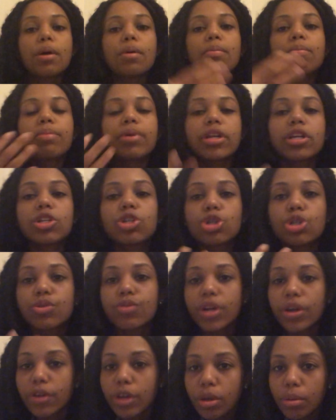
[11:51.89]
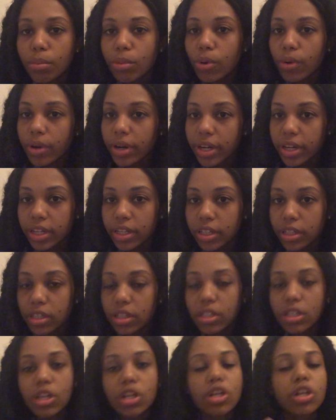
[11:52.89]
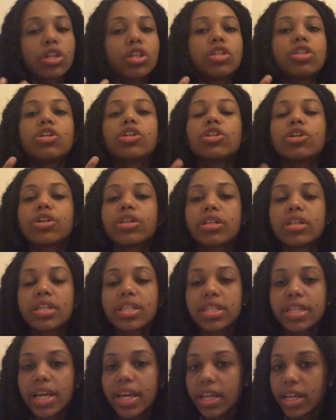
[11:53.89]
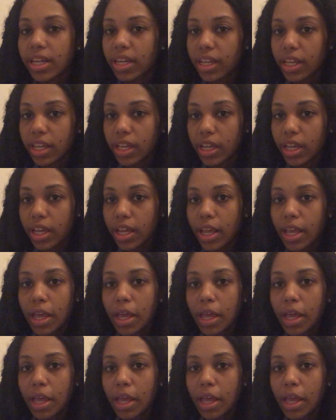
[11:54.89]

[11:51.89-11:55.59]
But it's just very important to learn this technique